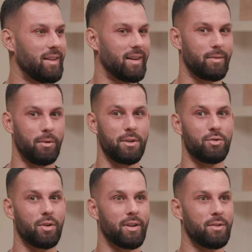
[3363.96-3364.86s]
What are you
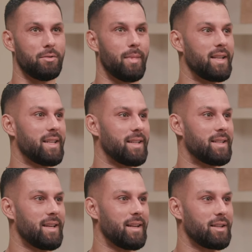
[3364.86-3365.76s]
trying to do? Maintain a
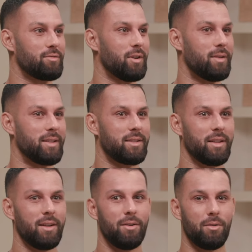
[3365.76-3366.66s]
10x ROAS
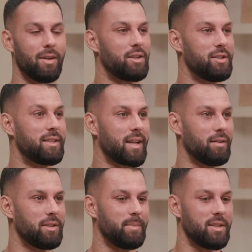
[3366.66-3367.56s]
or actually
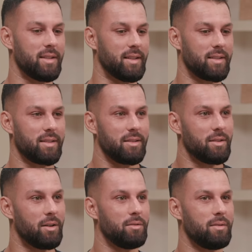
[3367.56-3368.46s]
scale this business, They
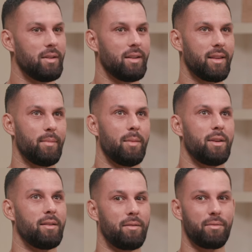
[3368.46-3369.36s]
100%. Might
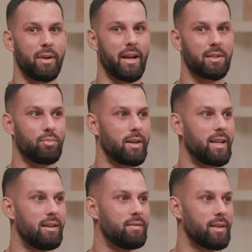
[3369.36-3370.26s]
be at a 3x break
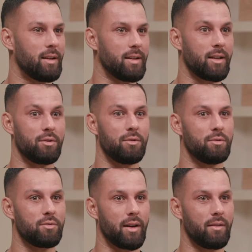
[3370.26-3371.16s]
even. They're like, yeah,
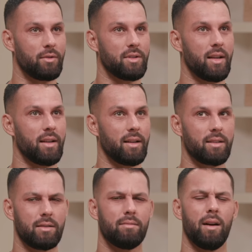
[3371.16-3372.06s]
Google's great, I've got
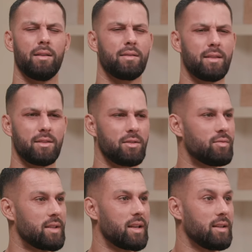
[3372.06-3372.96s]
10x. That's just
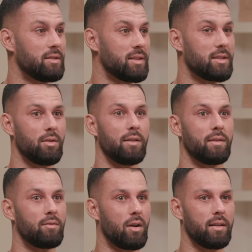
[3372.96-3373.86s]
ridiculous. It's not even
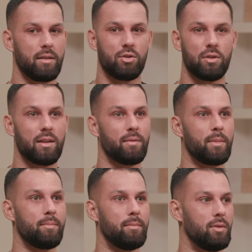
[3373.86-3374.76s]
you shouldn't even
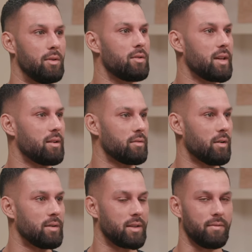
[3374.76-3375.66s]
be looking at
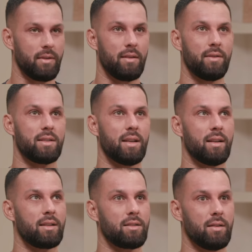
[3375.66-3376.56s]
ROAS if it's
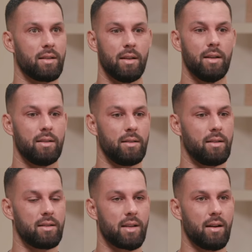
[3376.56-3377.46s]
10x, need
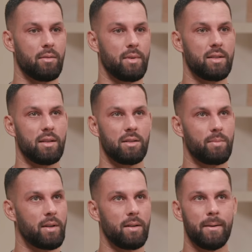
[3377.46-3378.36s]
to scale the business.
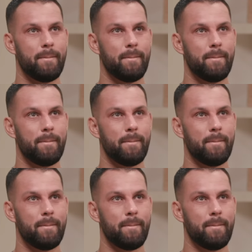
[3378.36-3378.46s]
But